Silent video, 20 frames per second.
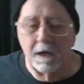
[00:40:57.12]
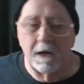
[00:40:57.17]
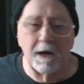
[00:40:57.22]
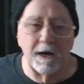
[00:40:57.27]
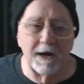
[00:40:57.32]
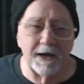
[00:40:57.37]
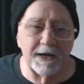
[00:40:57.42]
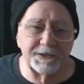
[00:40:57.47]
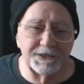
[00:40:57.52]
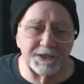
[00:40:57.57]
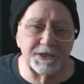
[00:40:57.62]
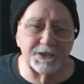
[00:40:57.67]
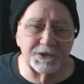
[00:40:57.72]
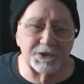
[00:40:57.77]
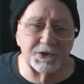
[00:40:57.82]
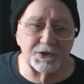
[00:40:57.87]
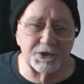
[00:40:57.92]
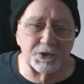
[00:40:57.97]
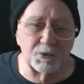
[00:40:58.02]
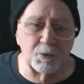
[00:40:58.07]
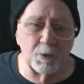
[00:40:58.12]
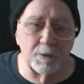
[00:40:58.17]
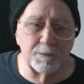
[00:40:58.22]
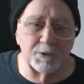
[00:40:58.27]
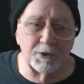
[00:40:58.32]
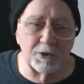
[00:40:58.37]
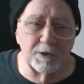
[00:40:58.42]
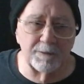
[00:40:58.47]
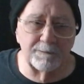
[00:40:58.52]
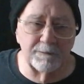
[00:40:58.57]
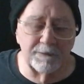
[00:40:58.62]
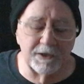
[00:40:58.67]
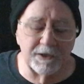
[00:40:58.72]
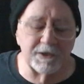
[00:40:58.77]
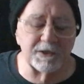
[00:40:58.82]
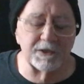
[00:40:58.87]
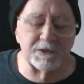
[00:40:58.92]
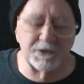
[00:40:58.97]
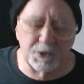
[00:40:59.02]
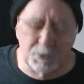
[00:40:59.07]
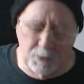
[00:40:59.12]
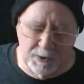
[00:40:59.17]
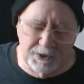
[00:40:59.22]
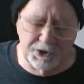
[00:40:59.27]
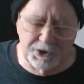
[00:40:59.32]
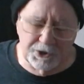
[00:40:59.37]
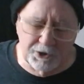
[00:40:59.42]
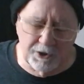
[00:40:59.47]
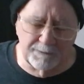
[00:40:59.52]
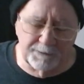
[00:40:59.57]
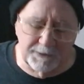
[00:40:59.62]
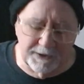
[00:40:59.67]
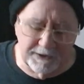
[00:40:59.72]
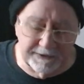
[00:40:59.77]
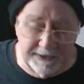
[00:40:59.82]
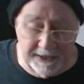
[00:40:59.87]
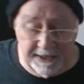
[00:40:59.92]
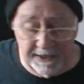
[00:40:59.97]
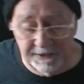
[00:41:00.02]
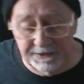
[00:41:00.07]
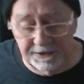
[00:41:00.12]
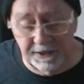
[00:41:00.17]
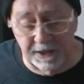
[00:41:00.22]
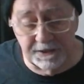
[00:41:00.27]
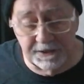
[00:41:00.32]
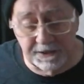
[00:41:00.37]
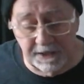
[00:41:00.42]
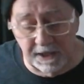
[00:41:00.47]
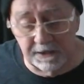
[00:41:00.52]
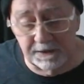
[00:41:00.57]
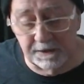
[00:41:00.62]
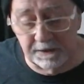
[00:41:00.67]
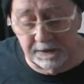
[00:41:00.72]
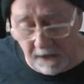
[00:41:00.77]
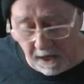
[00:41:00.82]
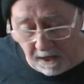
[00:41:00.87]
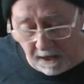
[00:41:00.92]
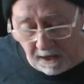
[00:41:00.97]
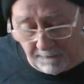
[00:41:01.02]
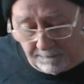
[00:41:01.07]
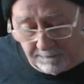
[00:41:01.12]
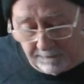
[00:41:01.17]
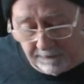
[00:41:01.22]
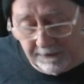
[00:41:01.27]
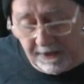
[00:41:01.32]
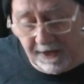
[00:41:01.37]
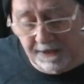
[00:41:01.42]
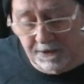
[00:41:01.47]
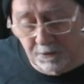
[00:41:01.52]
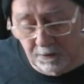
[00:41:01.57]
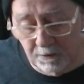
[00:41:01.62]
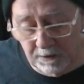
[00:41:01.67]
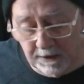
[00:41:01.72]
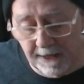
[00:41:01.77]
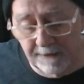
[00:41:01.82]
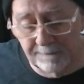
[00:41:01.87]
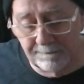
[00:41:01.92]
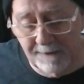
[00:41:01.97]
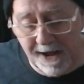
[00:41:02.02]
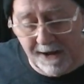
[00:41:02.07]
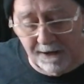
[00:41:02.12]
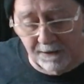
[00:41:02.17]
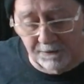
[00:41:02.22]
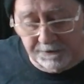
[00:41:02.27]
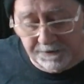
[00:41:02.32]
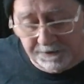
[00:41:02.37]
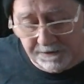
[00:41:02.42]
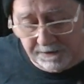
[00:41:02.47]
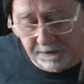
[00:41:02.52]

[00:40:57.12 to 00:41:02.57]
I teach the Swiss triplet then as a ta-tum that you let bounce.